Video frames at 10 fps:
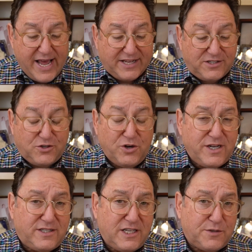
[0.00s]
as soon
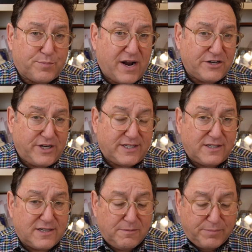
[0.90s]
as this project
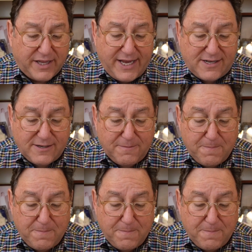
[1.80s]
is complete,